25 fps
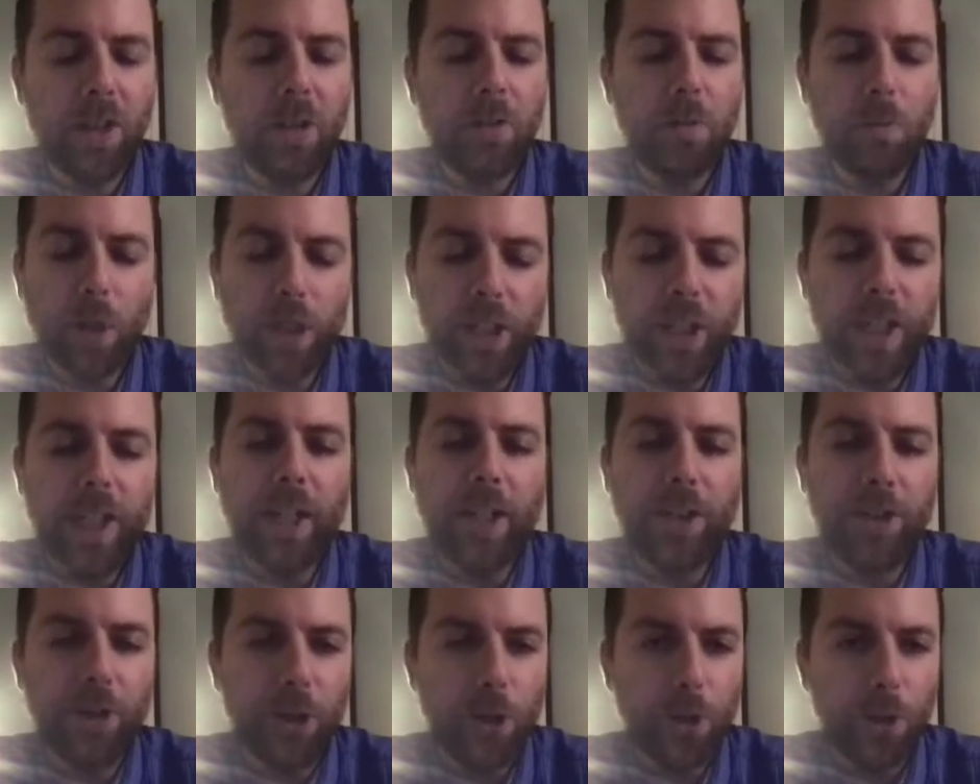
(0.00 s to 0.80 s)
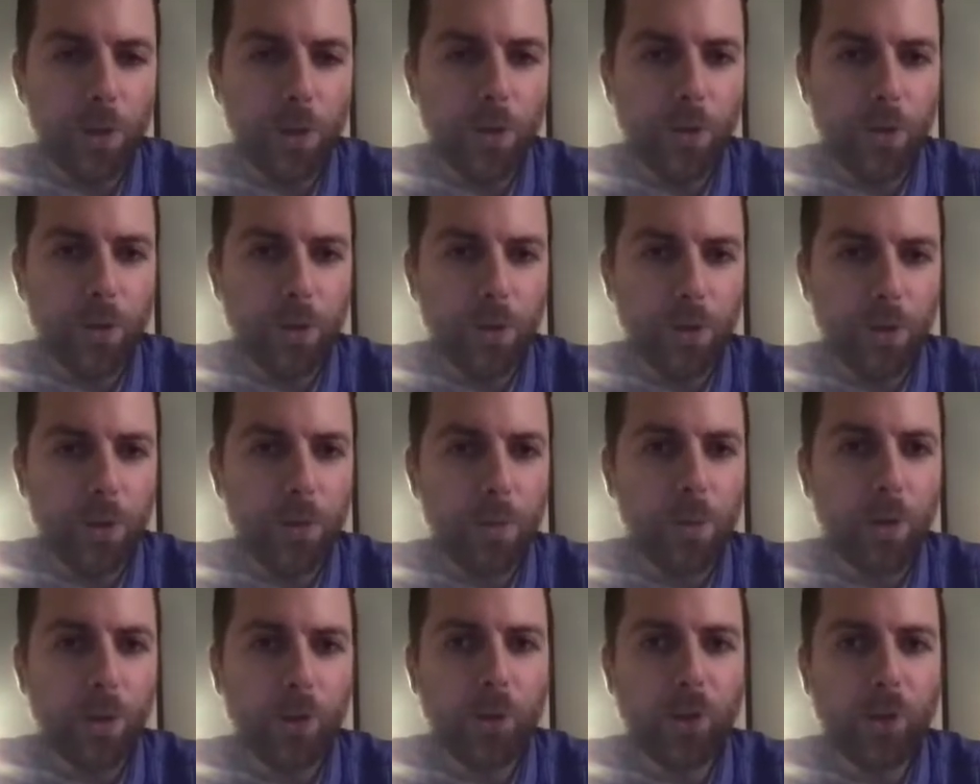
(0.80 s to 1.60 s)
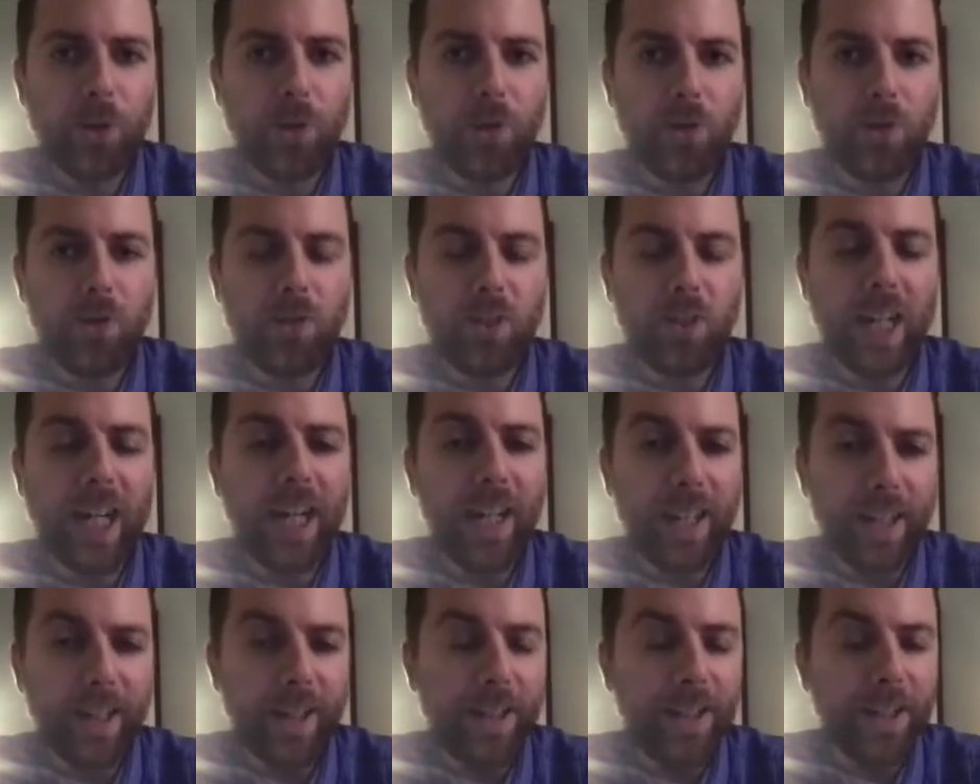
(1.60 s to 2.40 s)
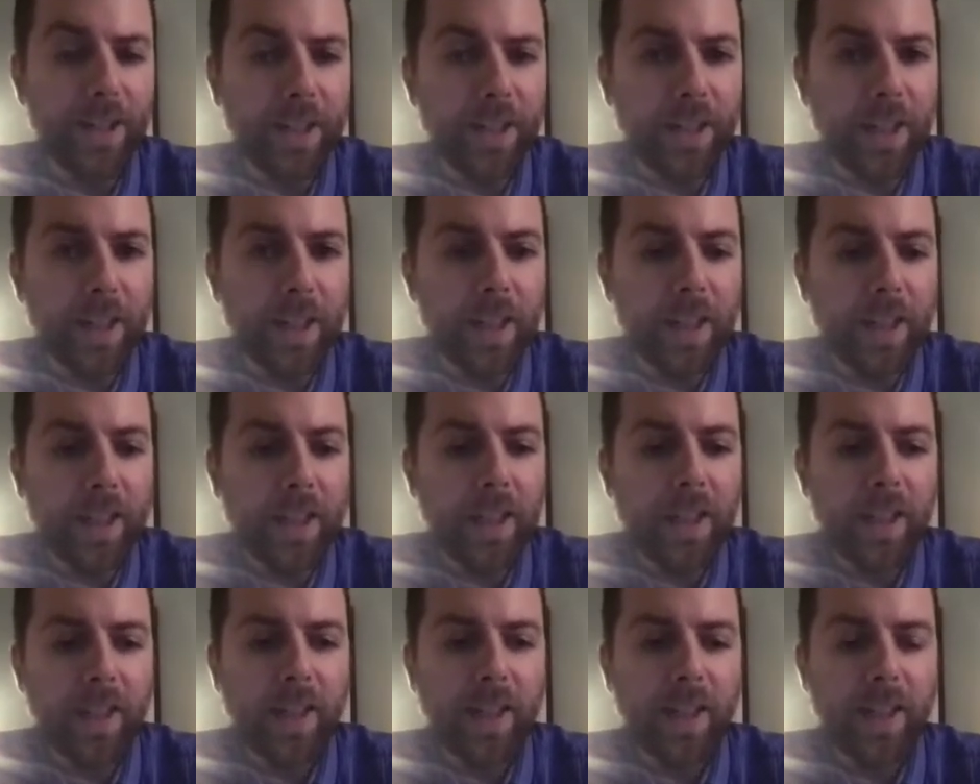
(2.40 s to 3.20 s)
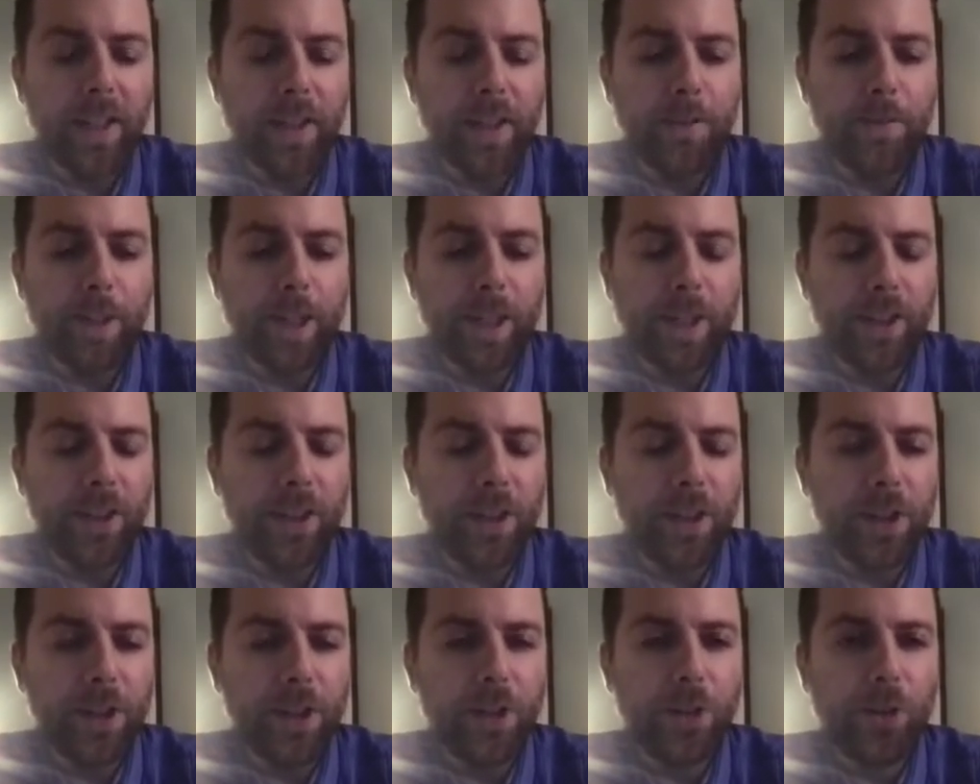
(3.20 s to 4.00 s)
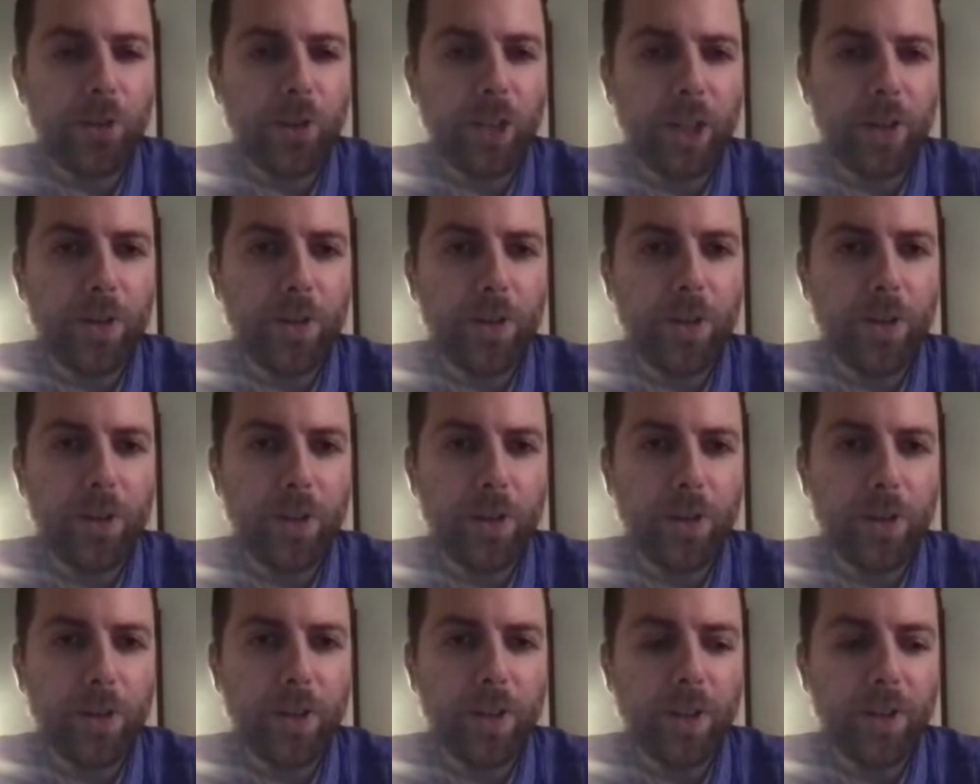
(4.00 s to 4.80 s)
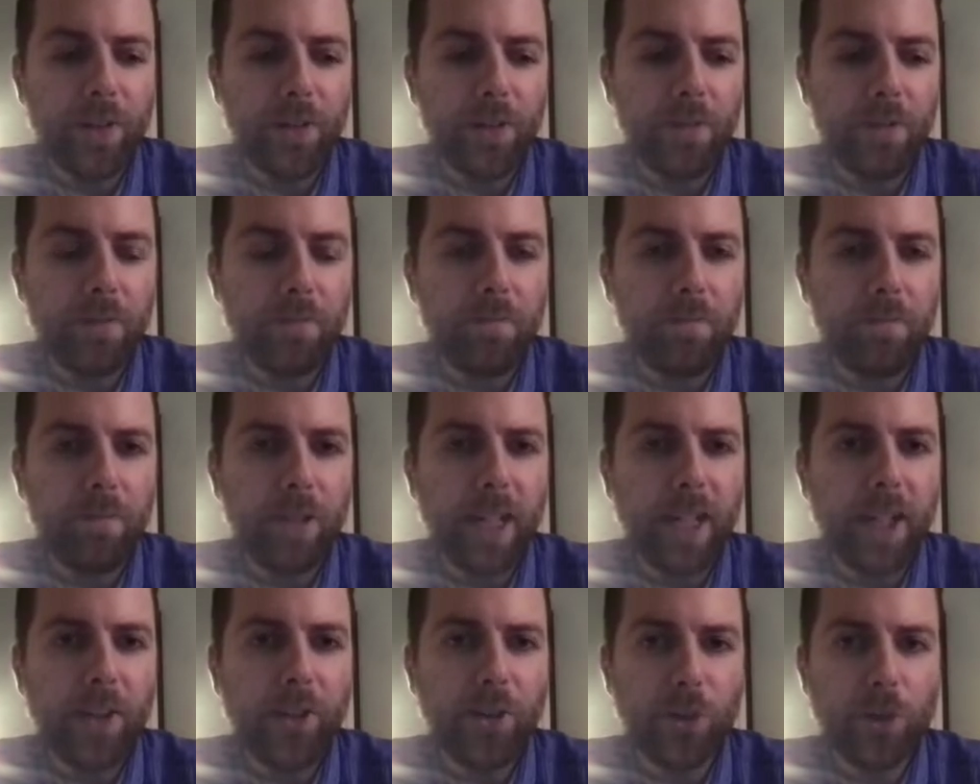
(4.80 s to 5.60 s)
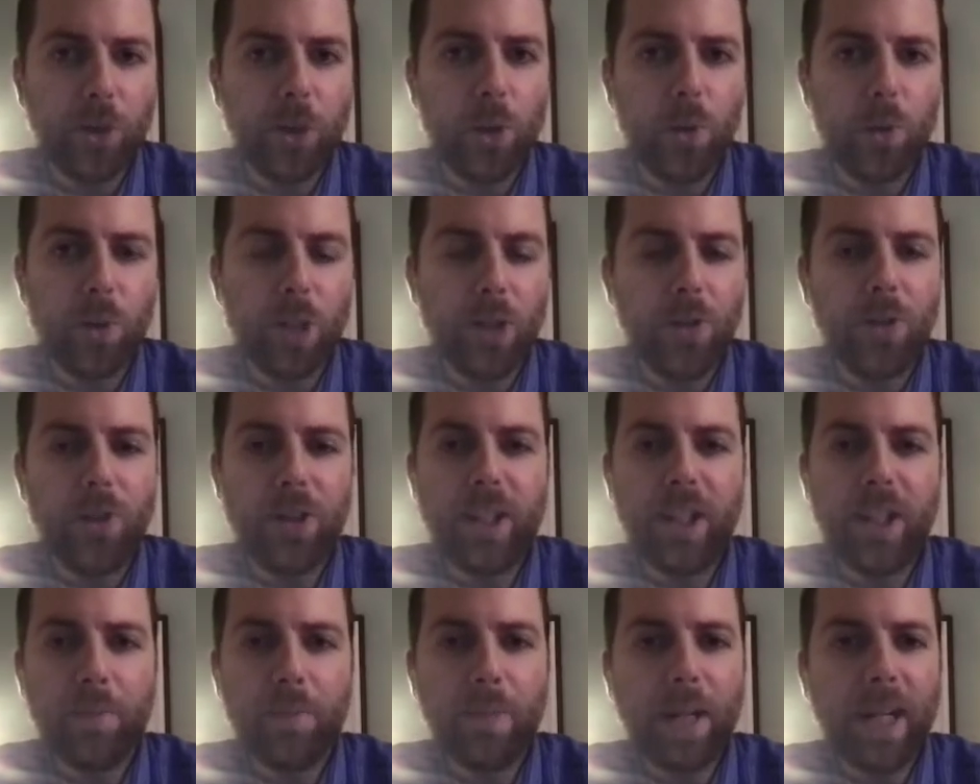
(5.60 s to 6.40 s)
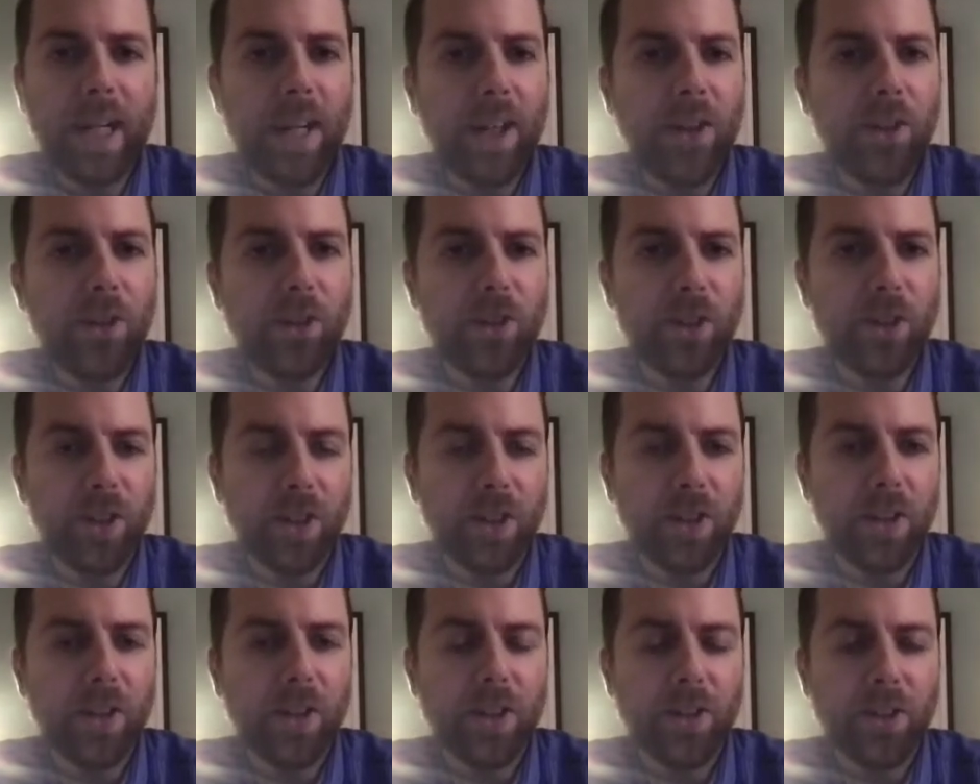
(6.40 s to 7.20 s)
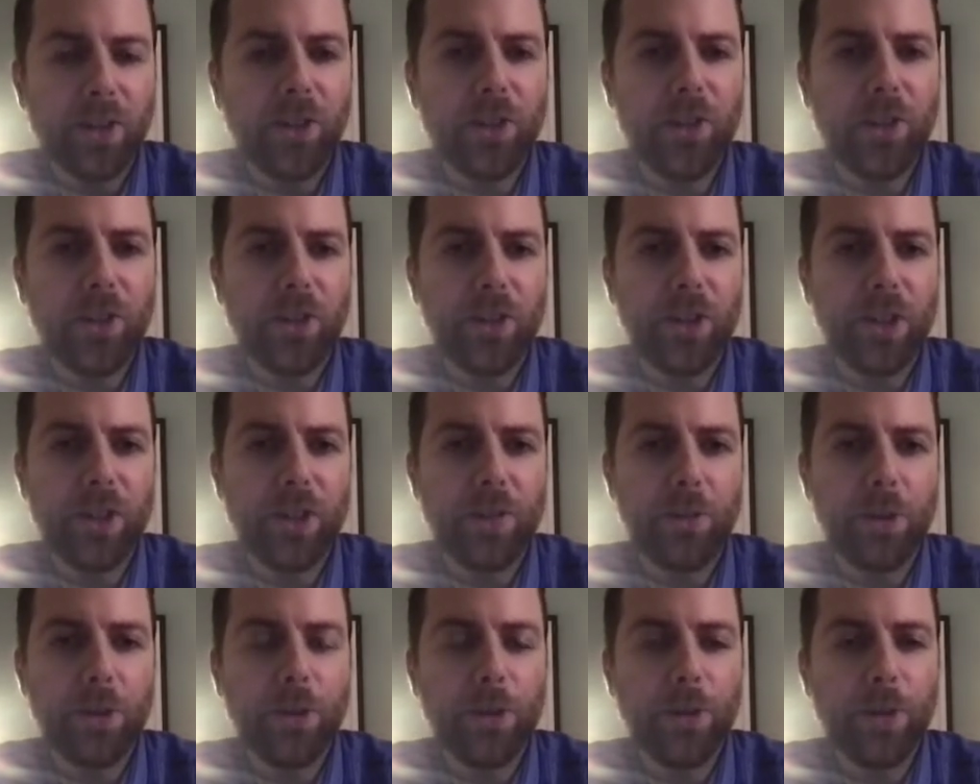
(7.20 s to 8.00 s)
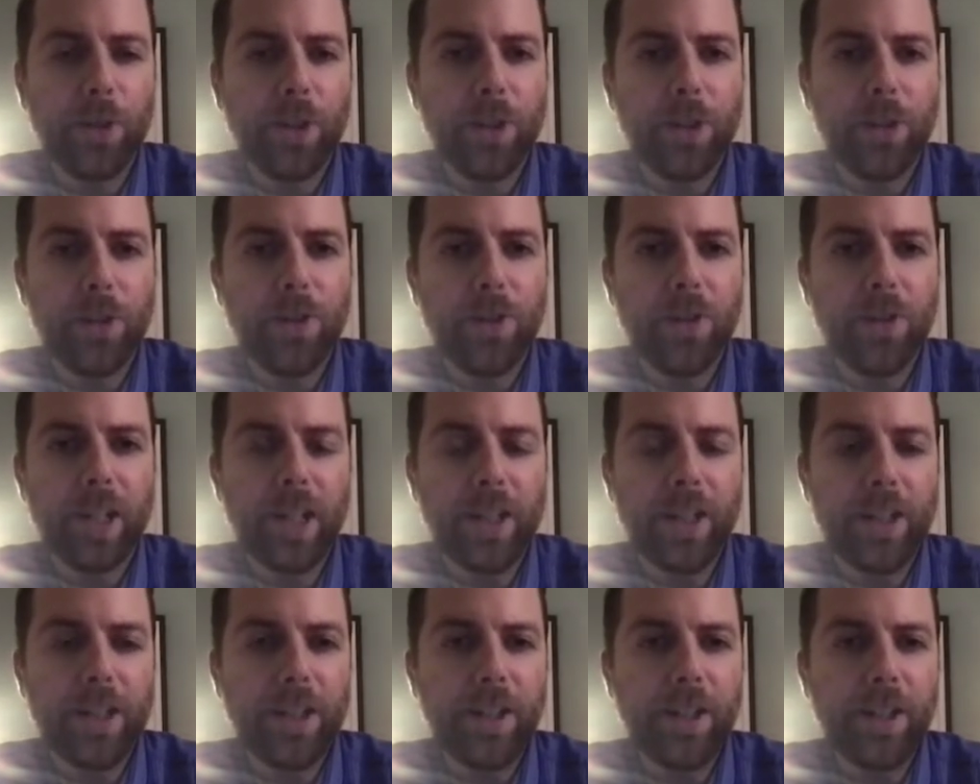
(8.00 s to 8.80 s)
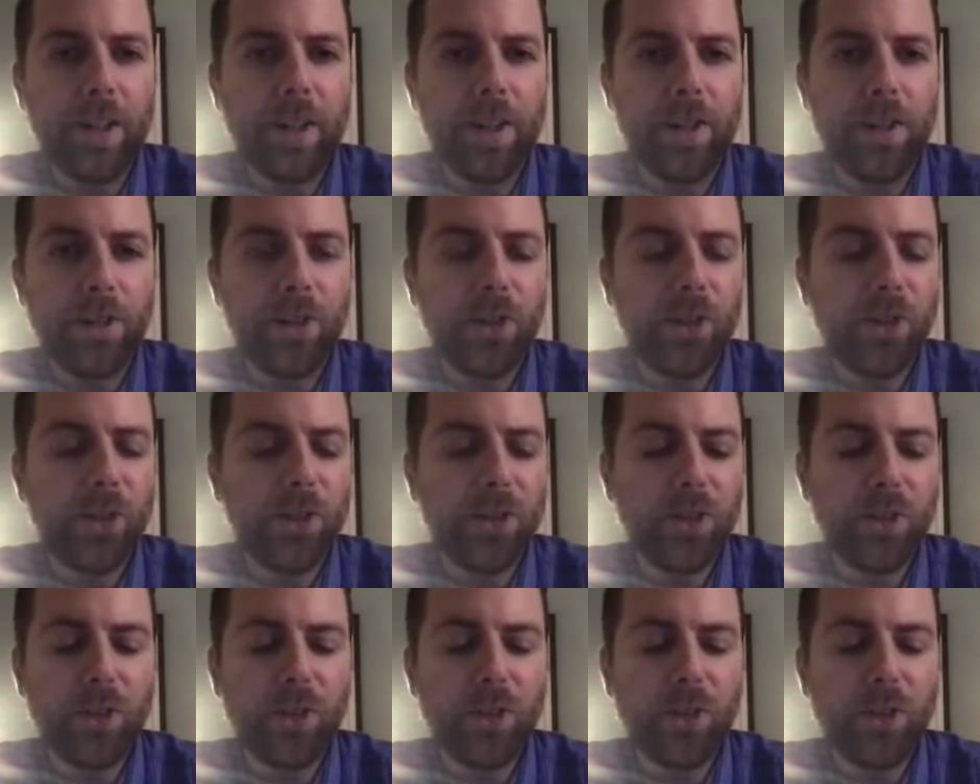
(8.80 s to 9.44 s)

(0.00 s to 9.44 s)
what he had to go through, almost died, and the fact that he goes out there and has a career day in passing on Sunday with 390 yards.